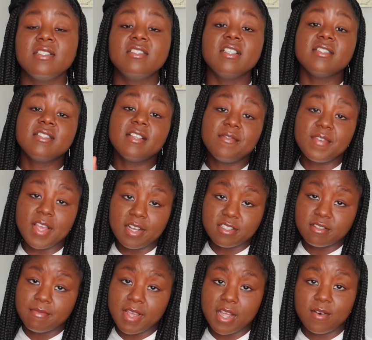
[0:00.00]
just to give y'all
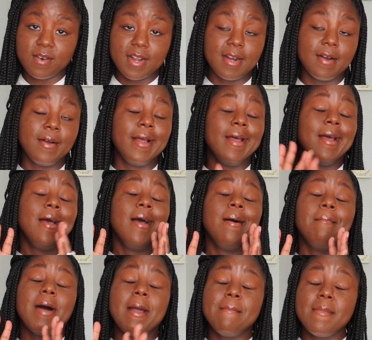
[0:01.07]
some background
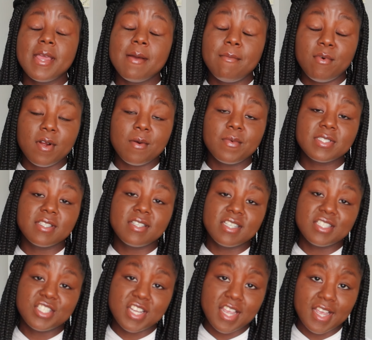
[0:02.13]
my med board was
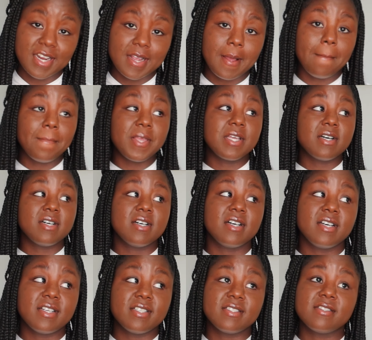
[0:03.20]
initiated
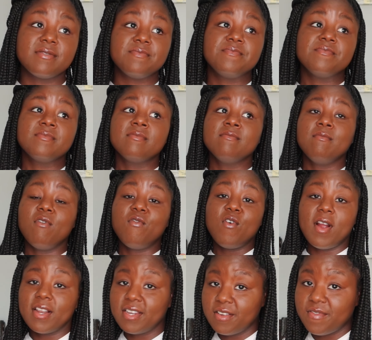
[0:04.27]
because
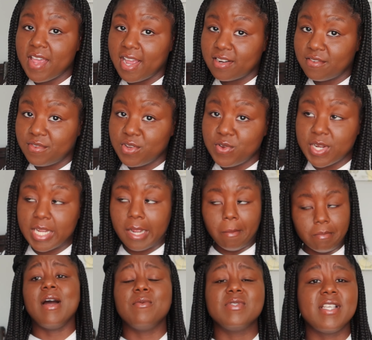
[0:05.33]
before I left active duty,
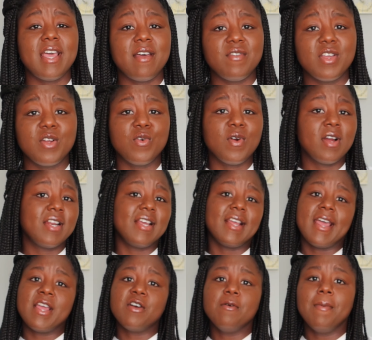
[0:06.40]
I was having
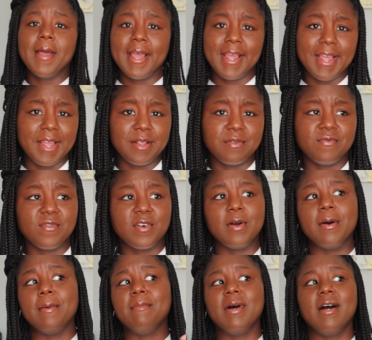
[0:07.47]
chronic ankle pain
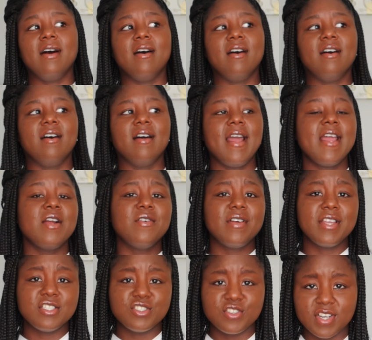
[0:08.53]
from uh, ankle
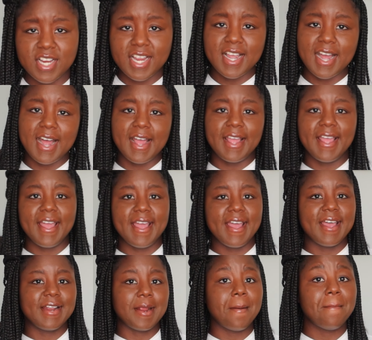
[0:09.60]
injury I
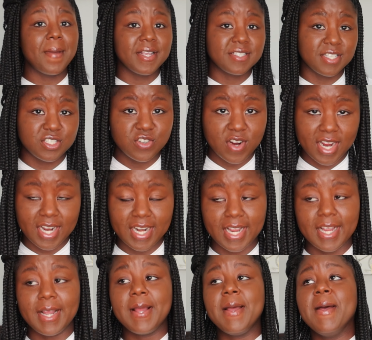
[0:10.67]
had in basic
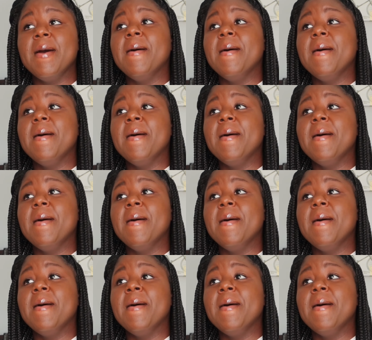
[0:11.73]
training,